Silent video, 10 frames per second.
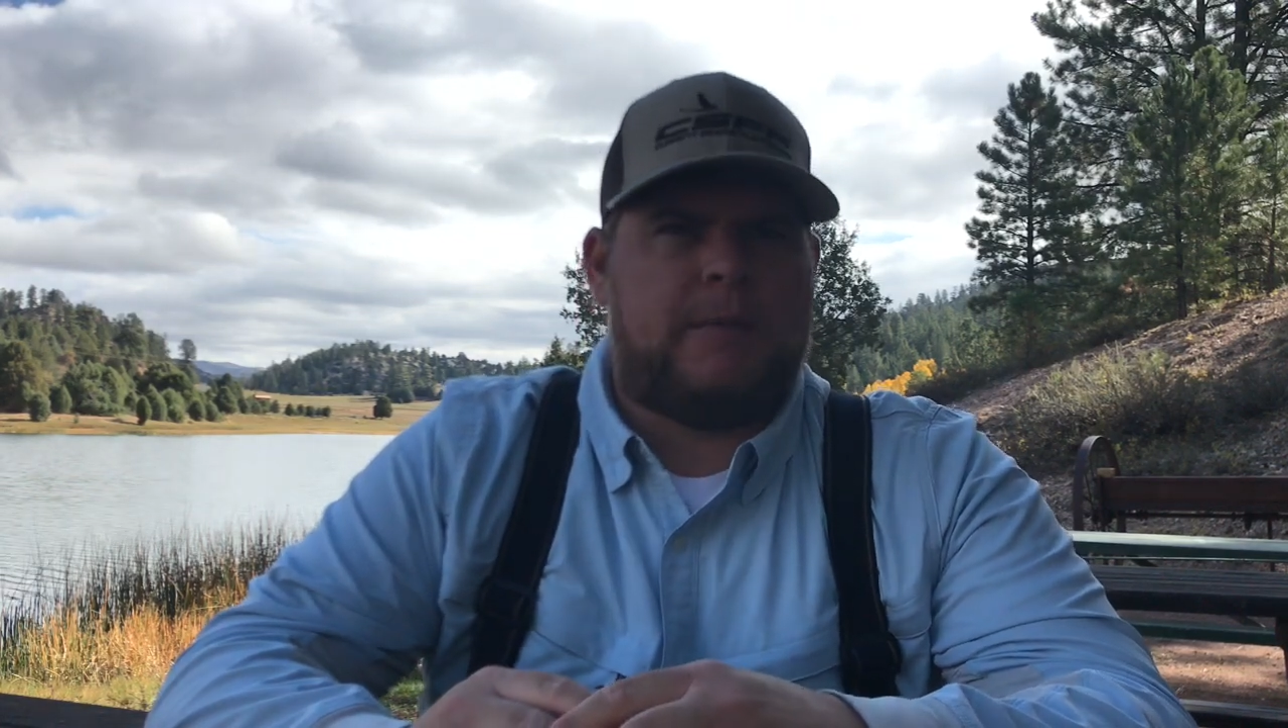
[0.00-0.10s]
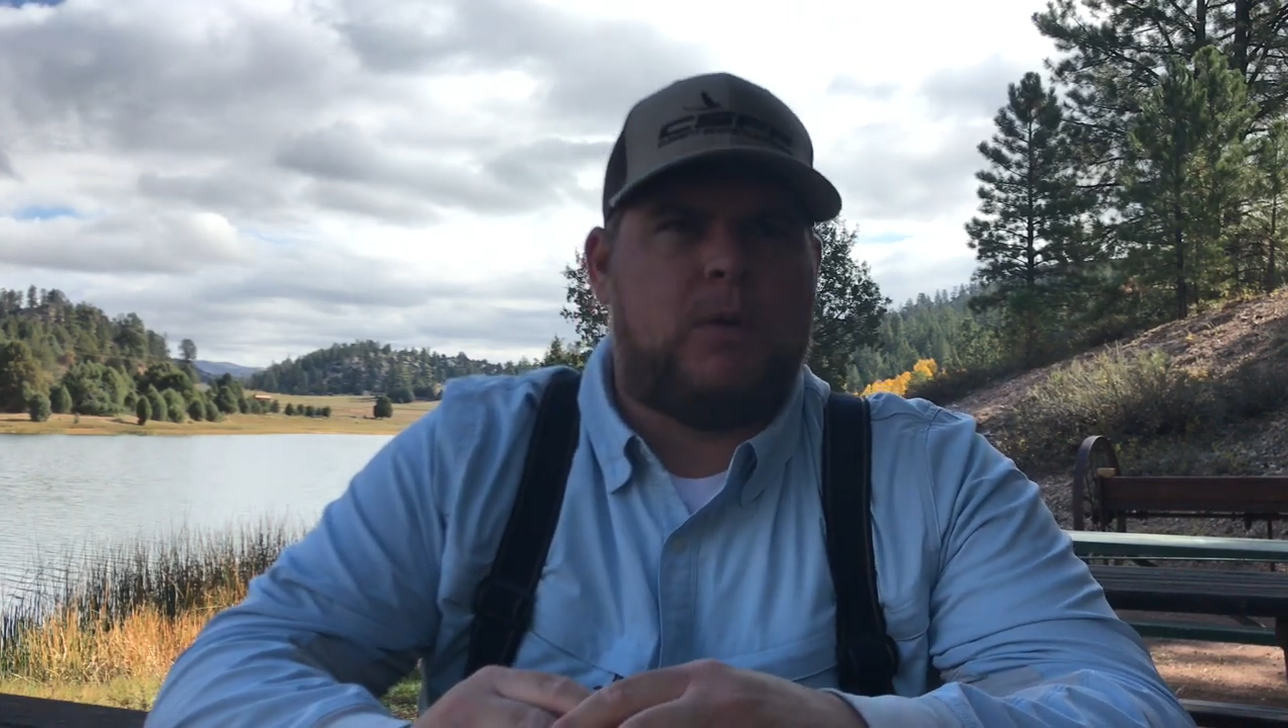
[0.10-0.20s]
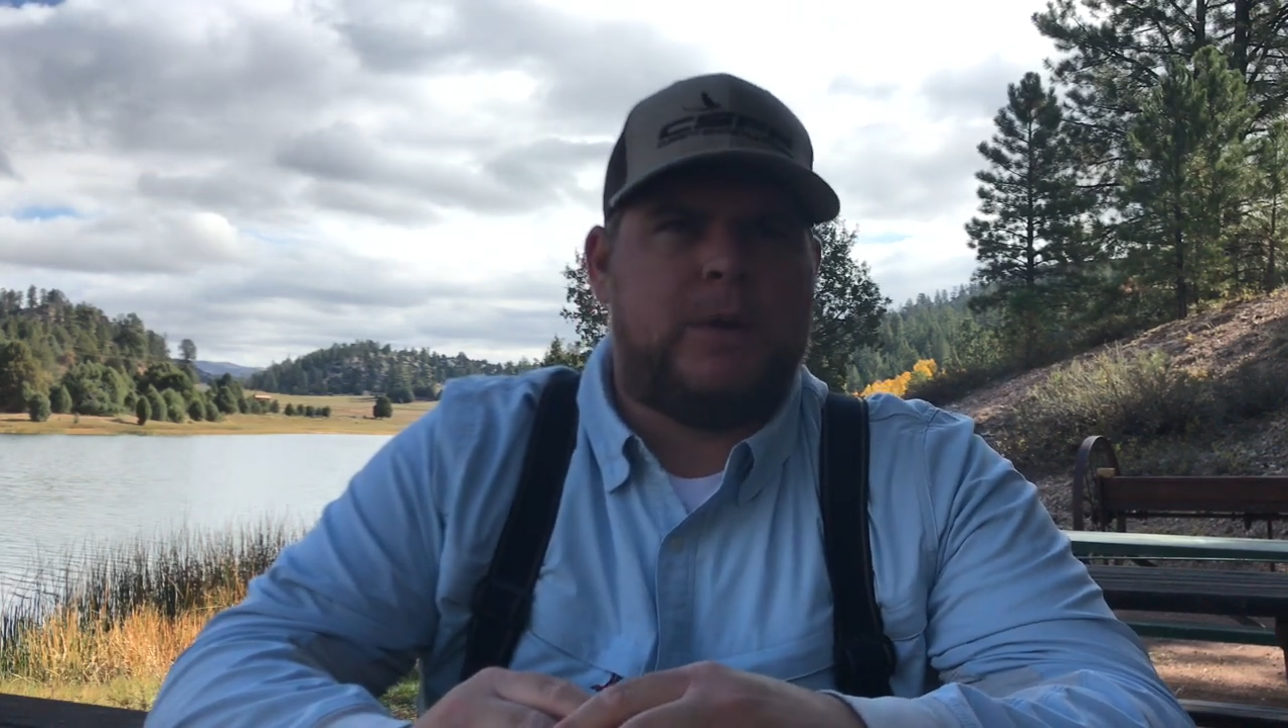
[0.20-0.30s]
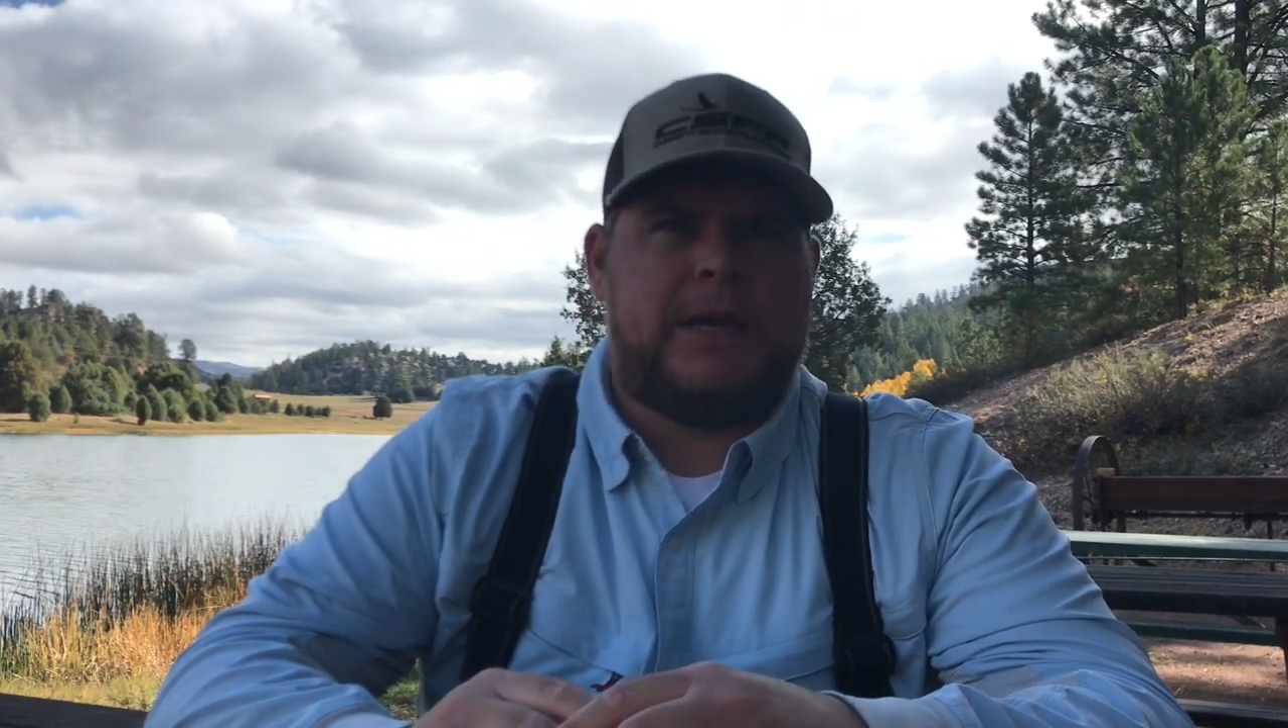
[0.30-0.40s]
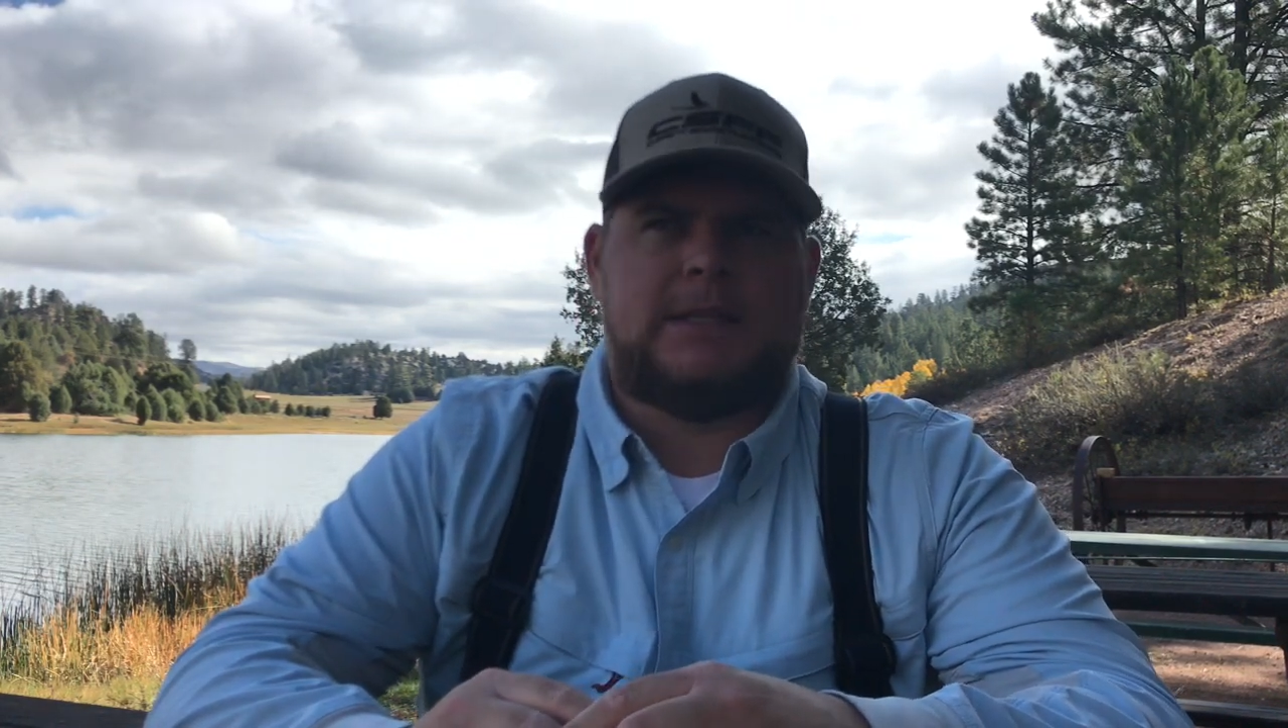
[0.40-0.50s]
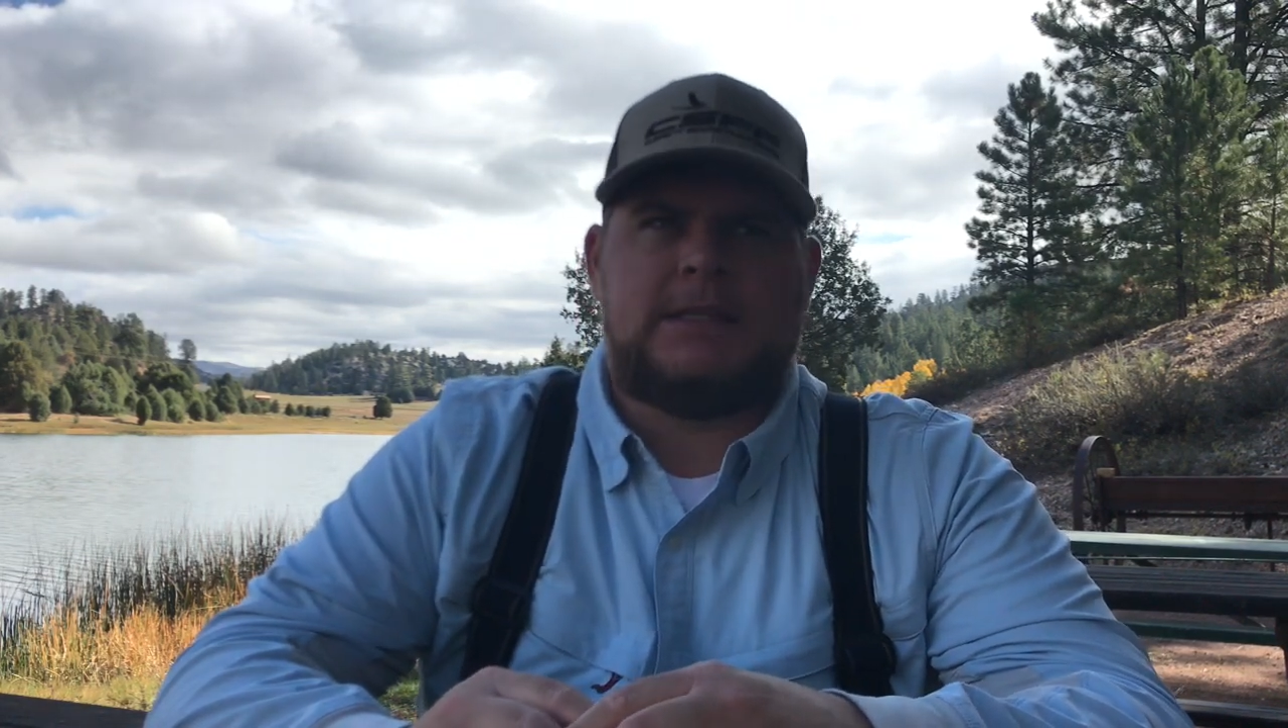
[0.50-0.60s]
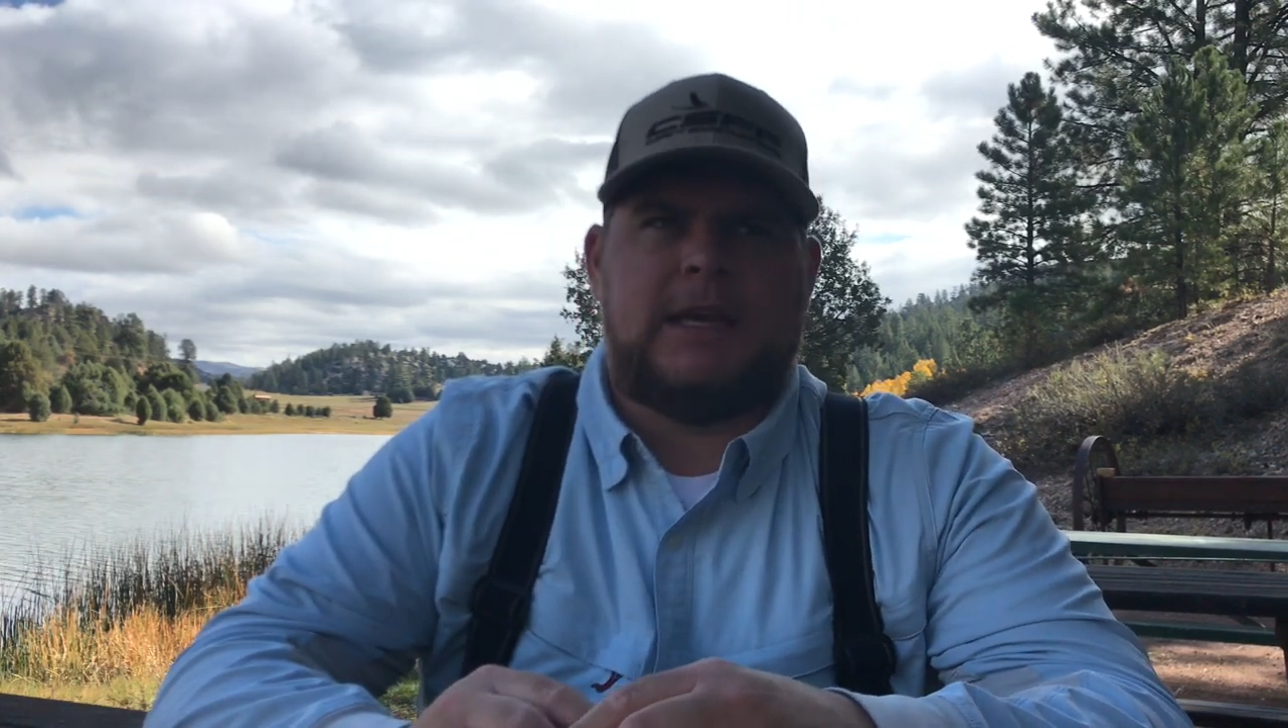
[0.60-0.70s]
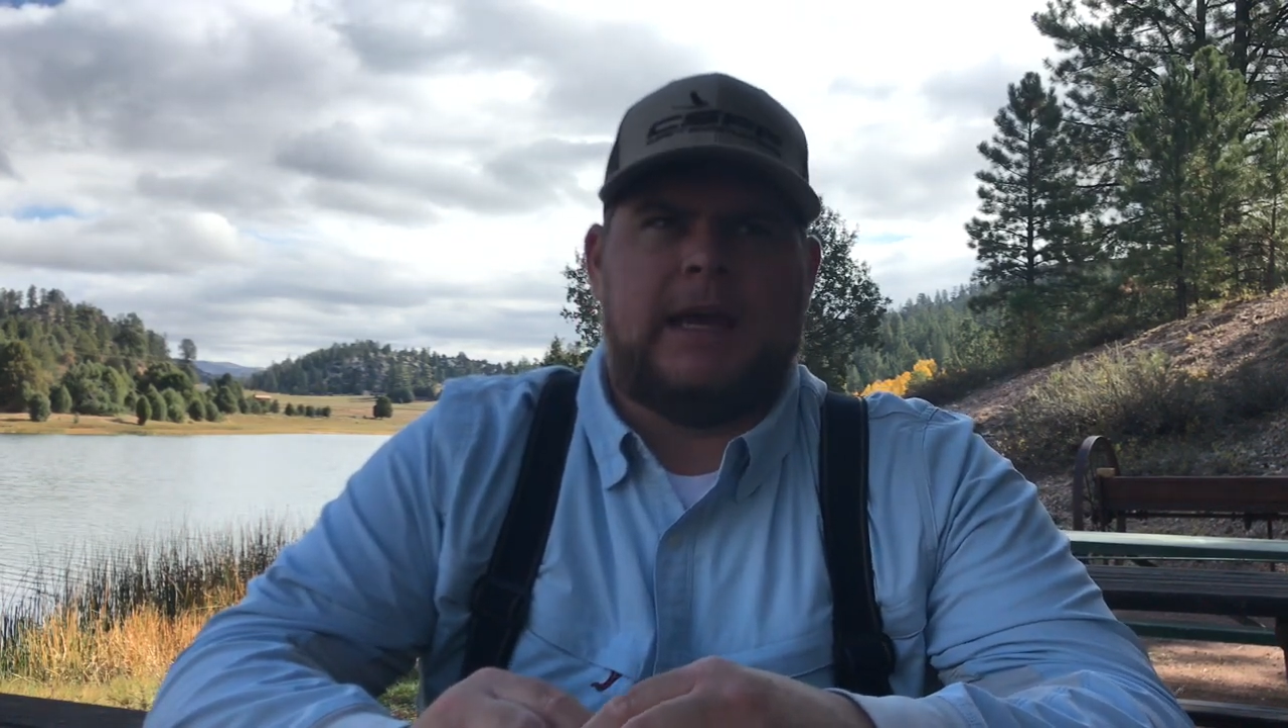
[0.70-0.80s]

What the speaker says: couple weeks,